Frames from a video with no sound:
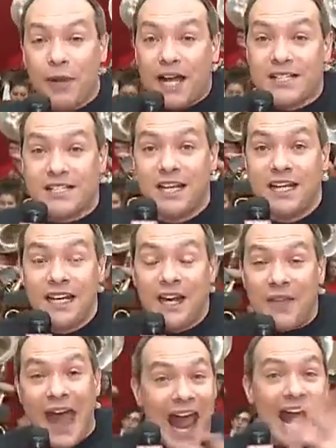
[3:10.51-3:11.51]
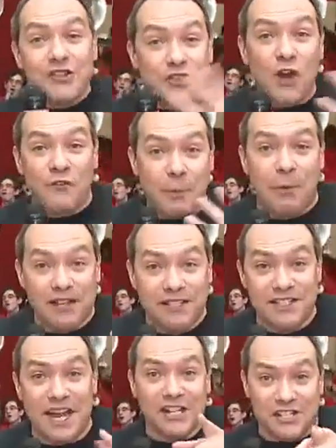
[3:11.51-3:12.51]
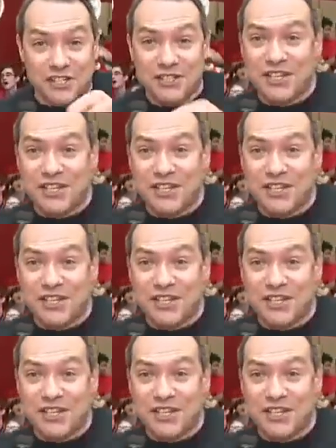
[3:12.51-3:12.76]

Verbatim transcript: Plus, the hand trophy presentation.